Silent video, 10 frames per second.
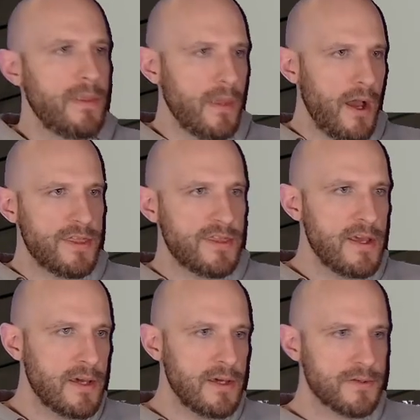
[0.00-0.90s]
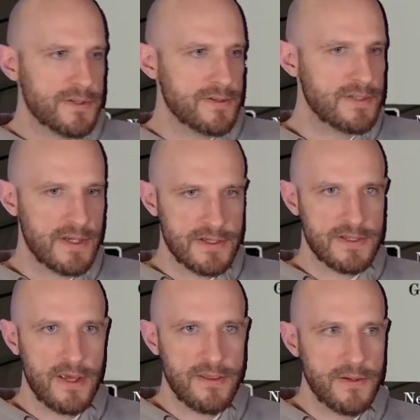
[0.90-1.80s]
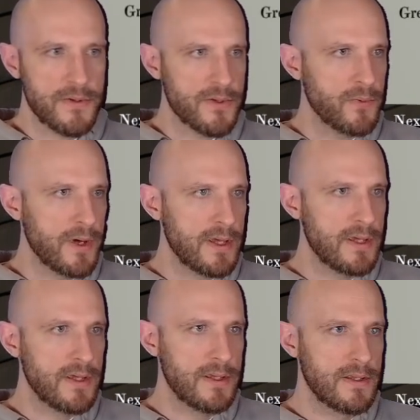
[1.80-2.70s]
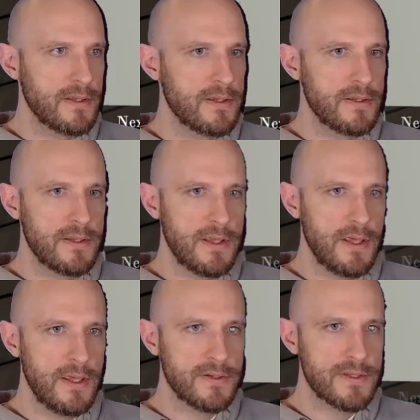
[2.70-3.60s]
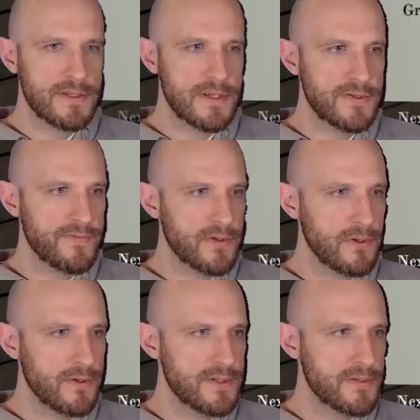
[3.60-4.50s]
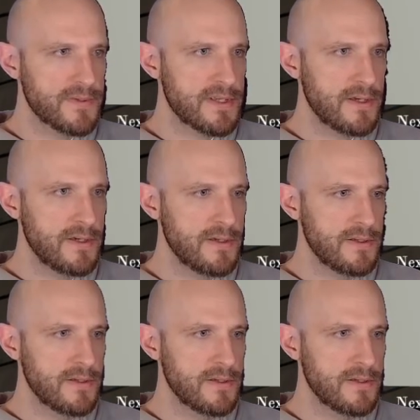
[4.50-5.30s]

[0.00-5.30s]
I think he also says that there is a way into the center of the cloister. Was that here?